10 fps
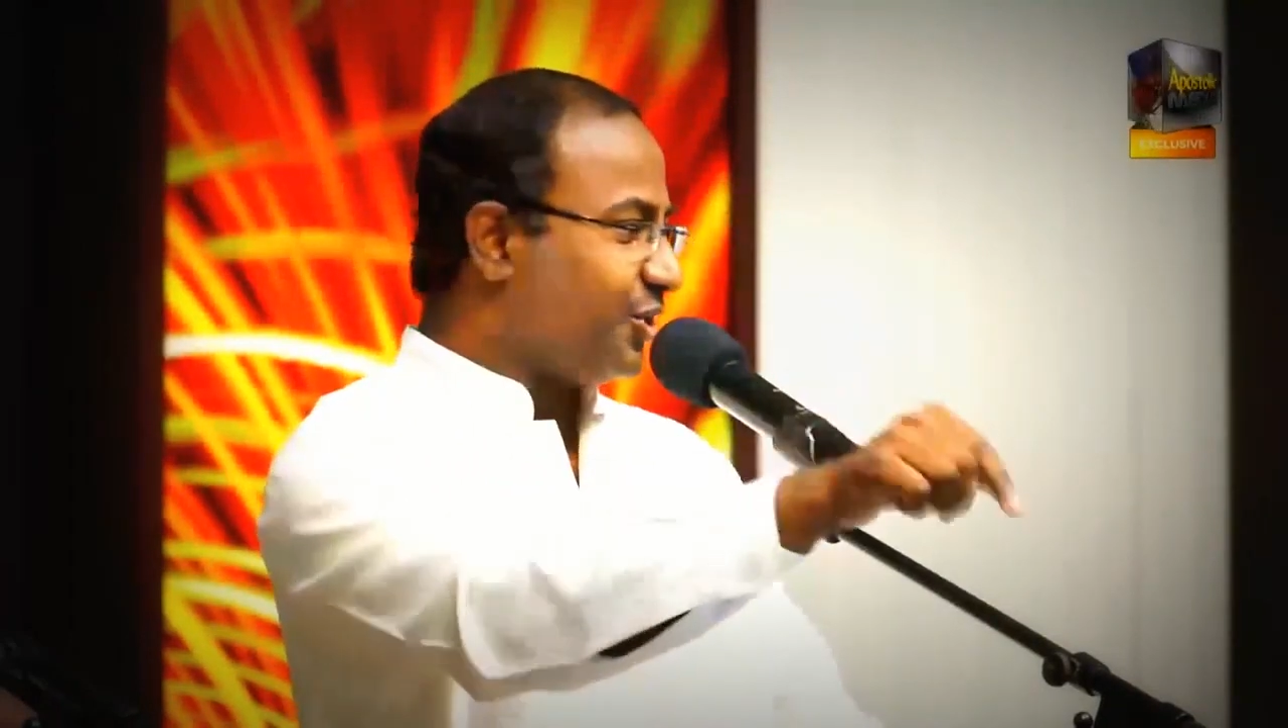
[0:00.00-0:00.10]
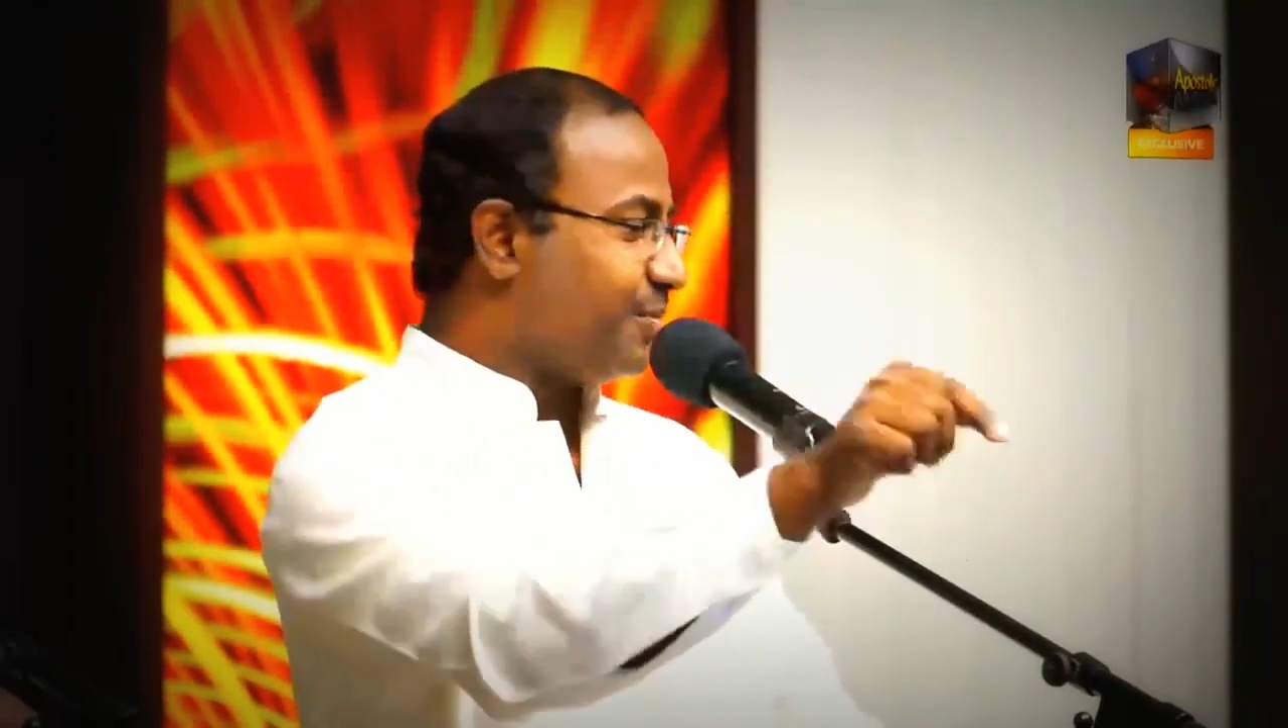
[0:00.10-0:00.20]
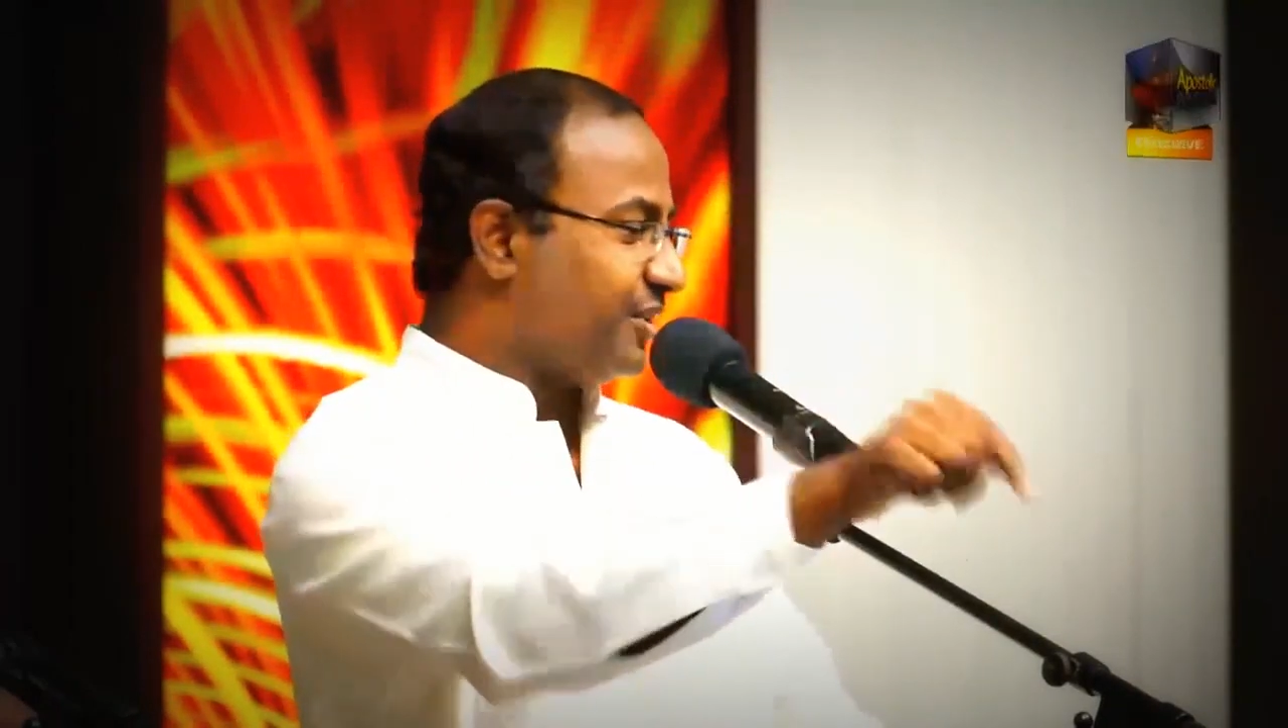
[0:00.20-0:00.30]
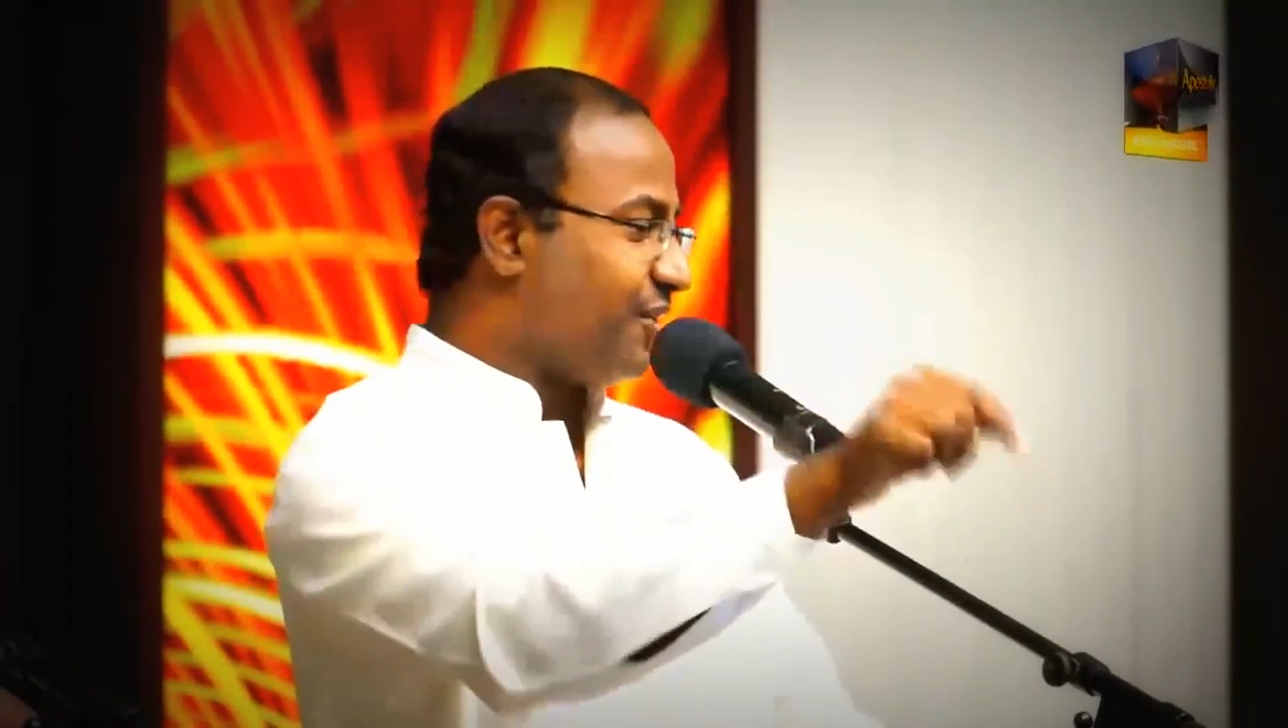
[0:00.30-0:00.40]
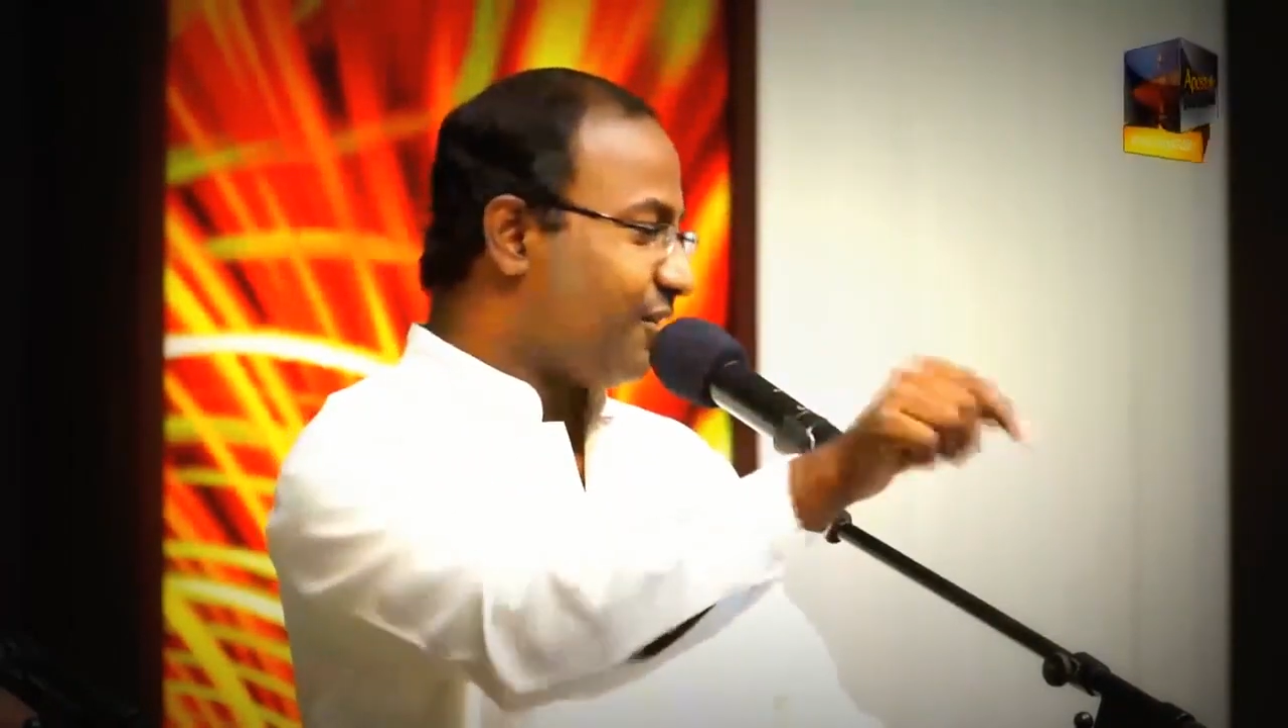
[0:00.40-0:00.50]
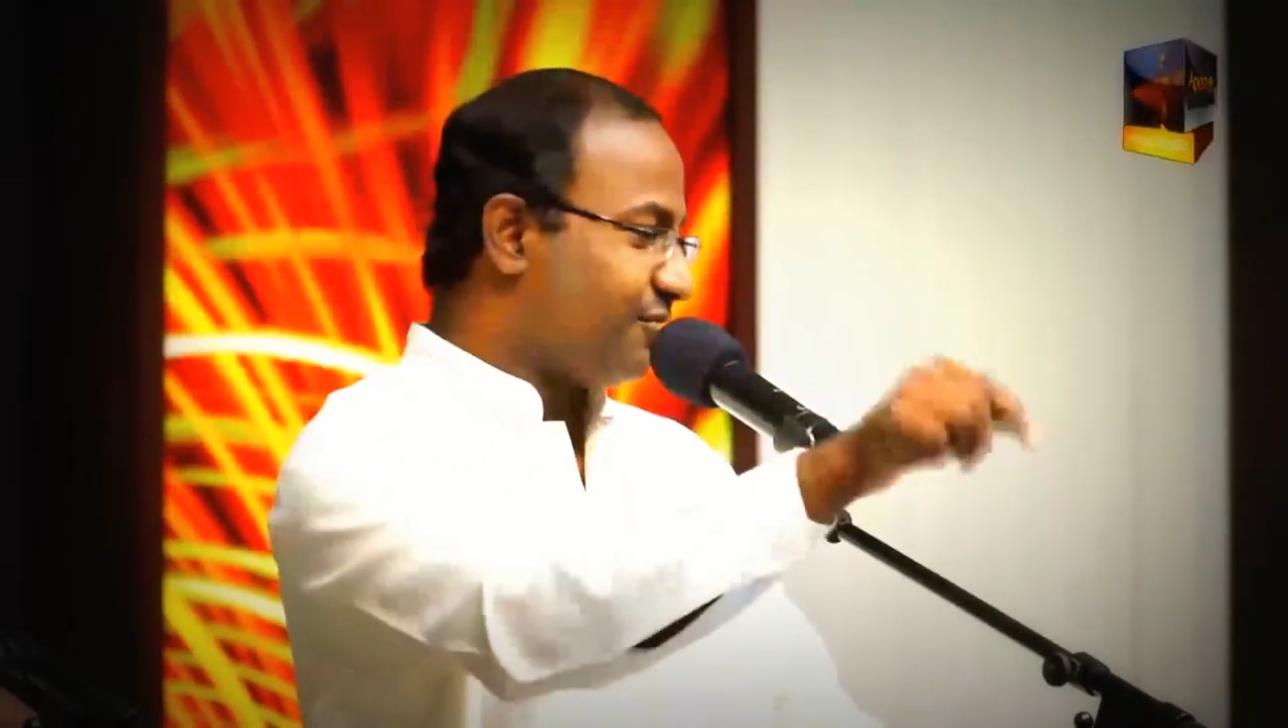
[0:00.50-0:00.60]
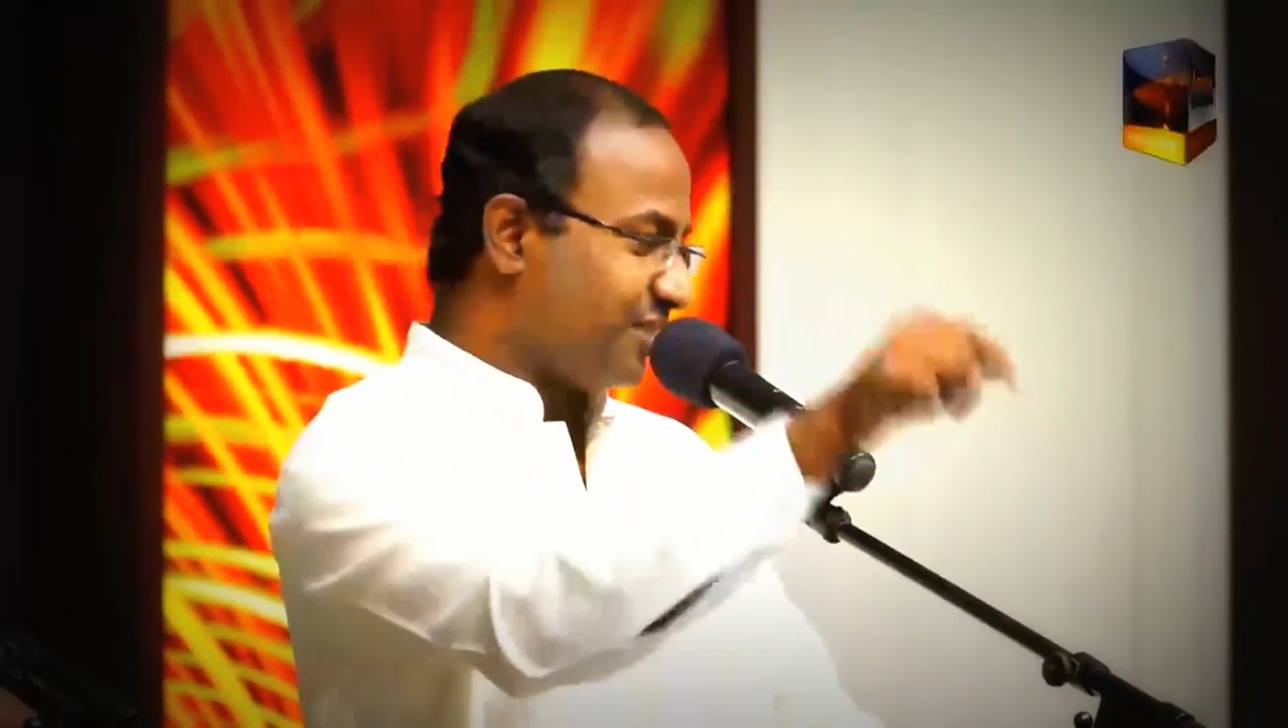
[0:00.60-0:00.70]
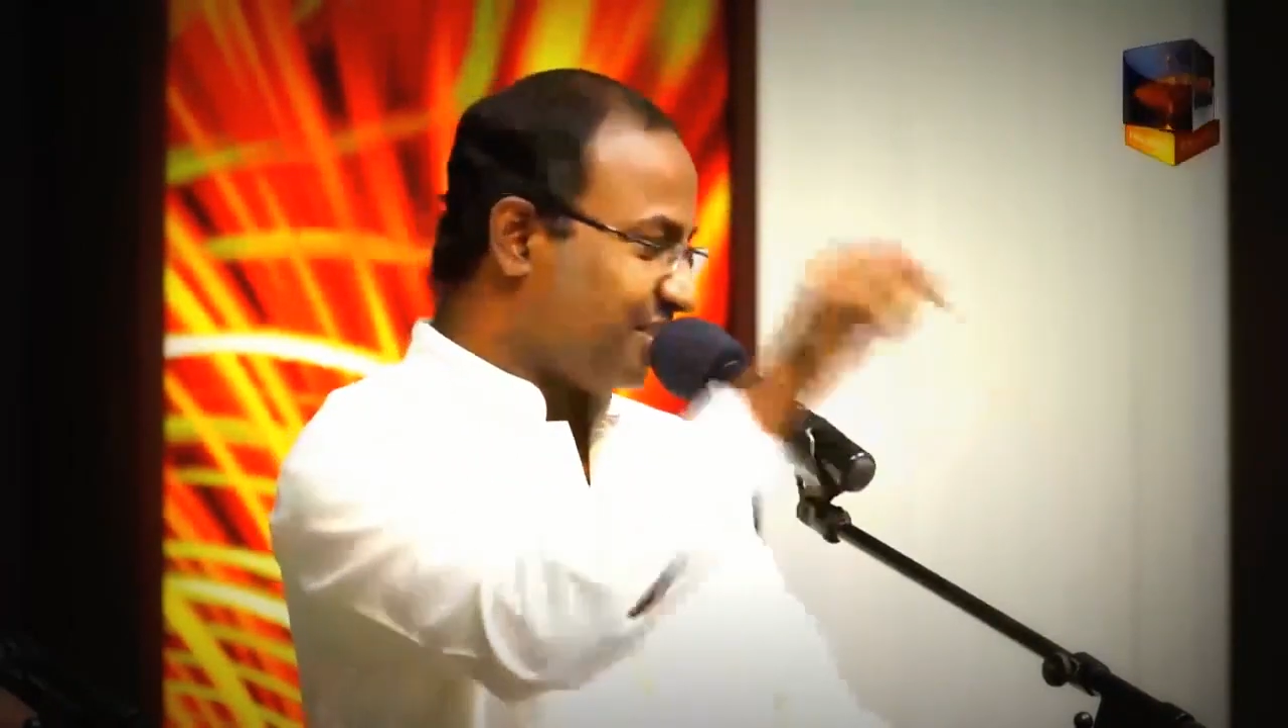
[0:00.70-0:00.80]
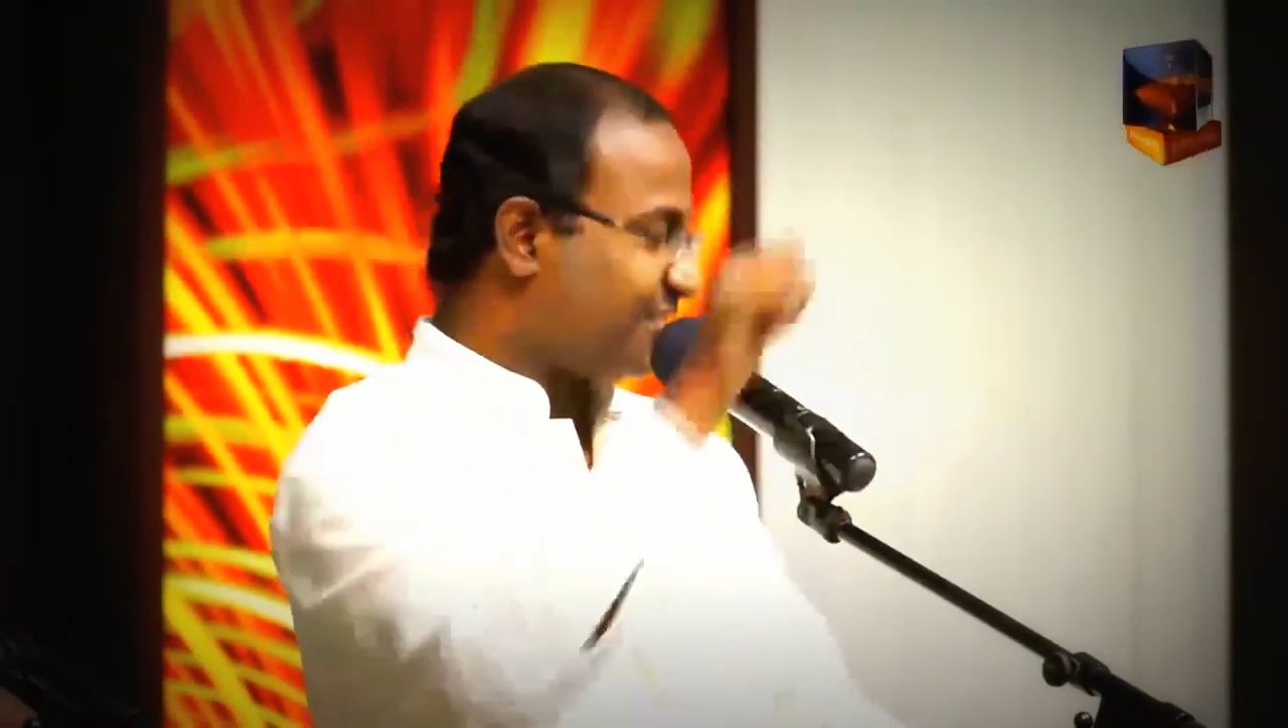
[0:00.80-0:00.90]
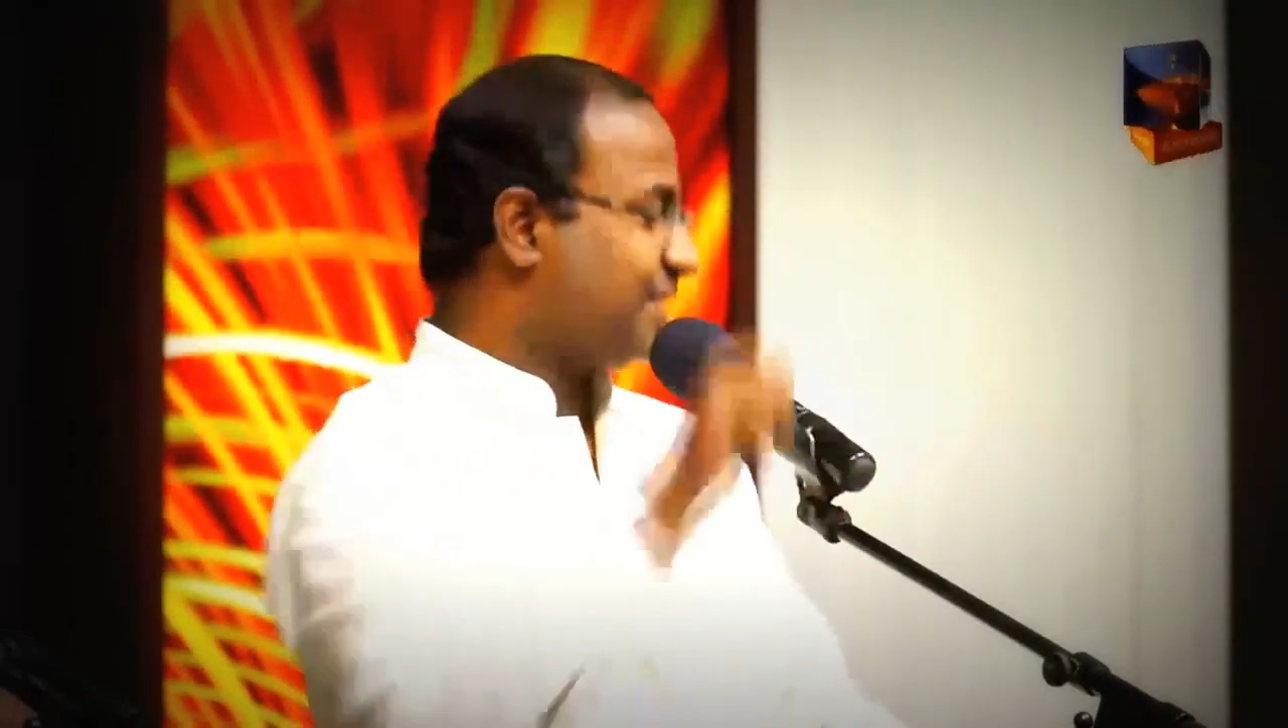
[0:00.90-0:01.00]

job in that office.